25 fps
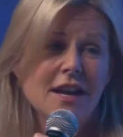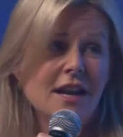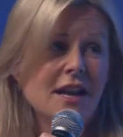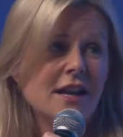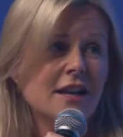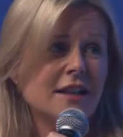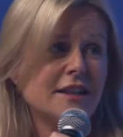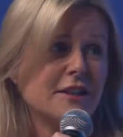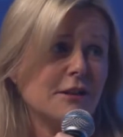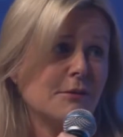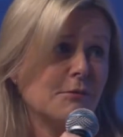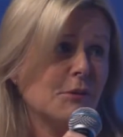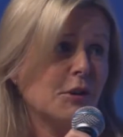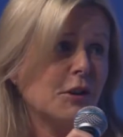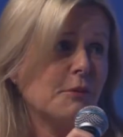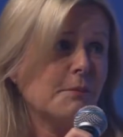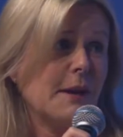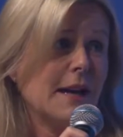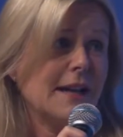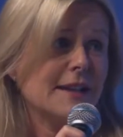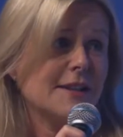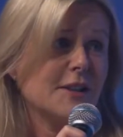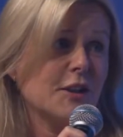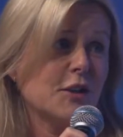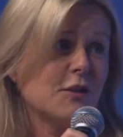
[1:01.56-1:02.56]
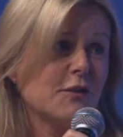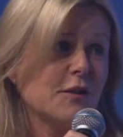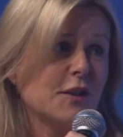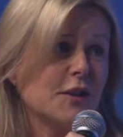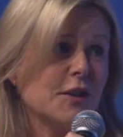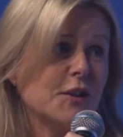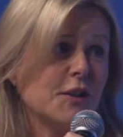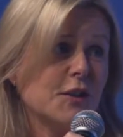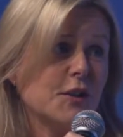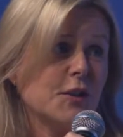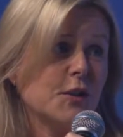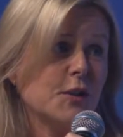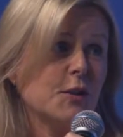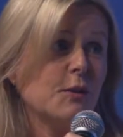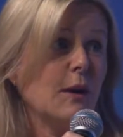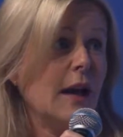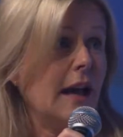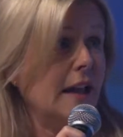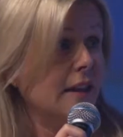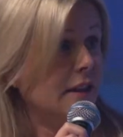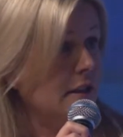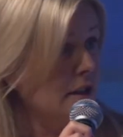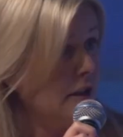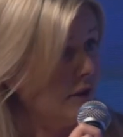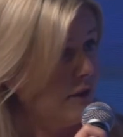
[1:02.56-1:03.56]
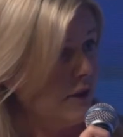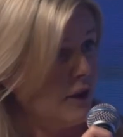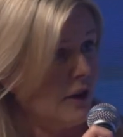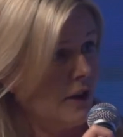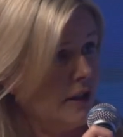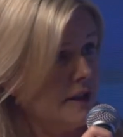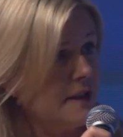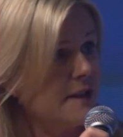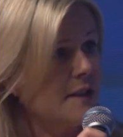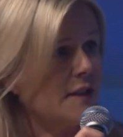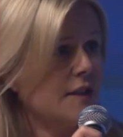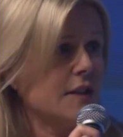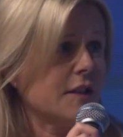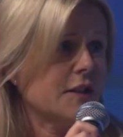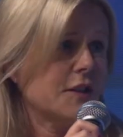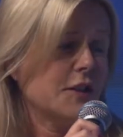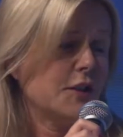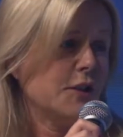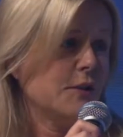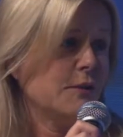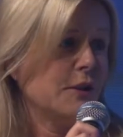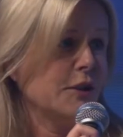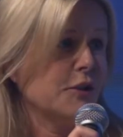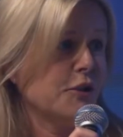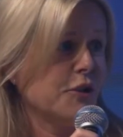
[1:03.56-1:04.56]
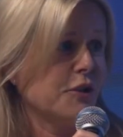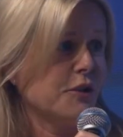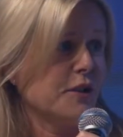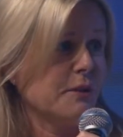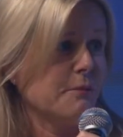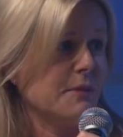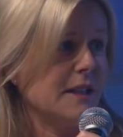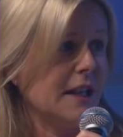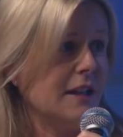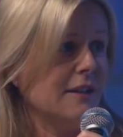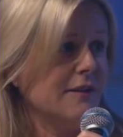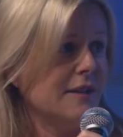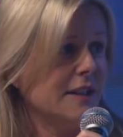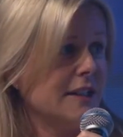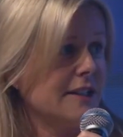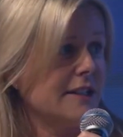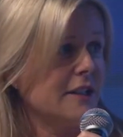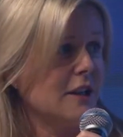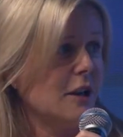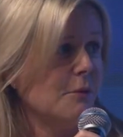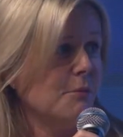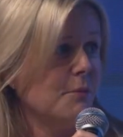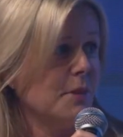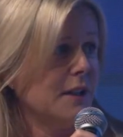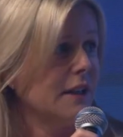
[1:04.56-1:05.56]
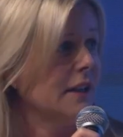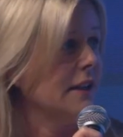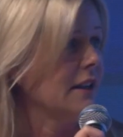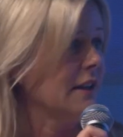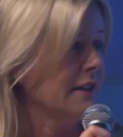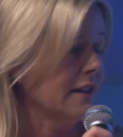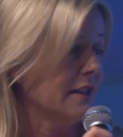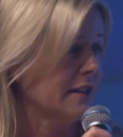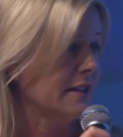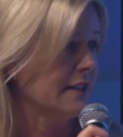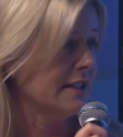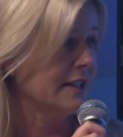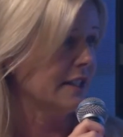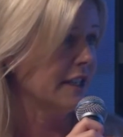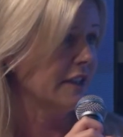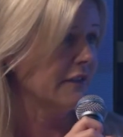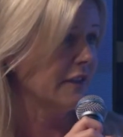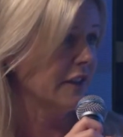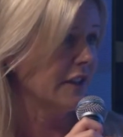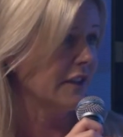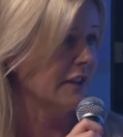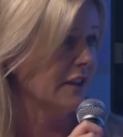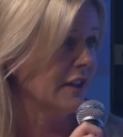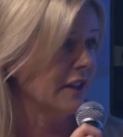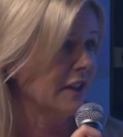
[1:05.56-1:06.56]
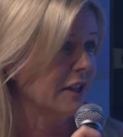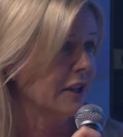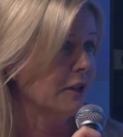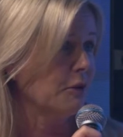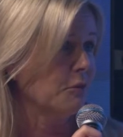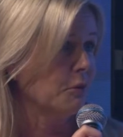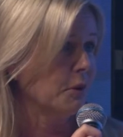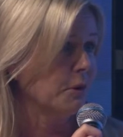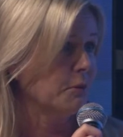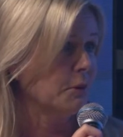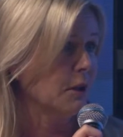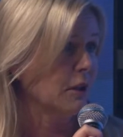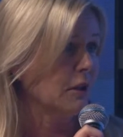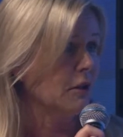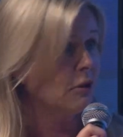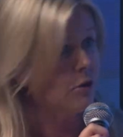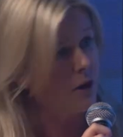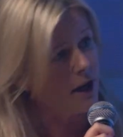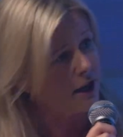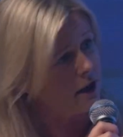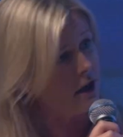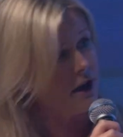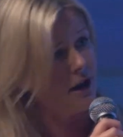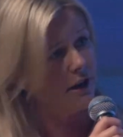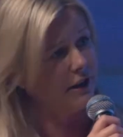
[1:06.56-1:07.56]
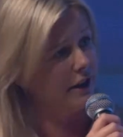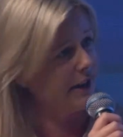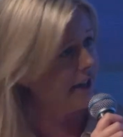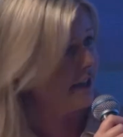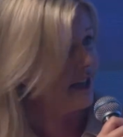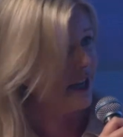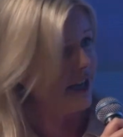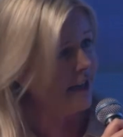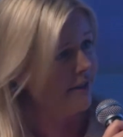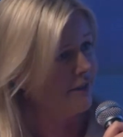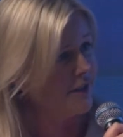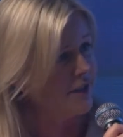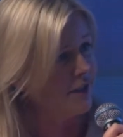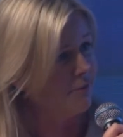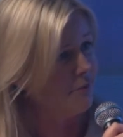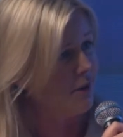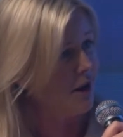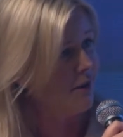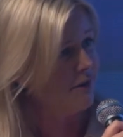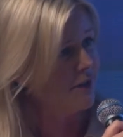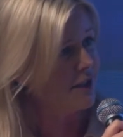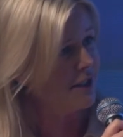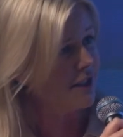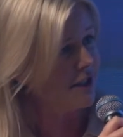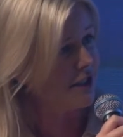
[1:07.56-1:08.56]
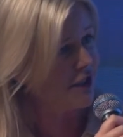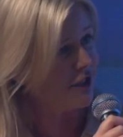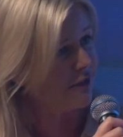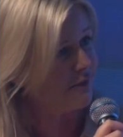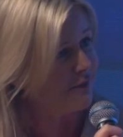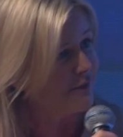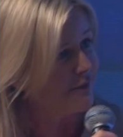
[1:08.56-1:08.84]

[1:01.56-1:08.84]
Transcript: So I'm going to pass over to Anthony first to introduce himself and his company, and then to Stephen, and then we will crack on and have some conversation.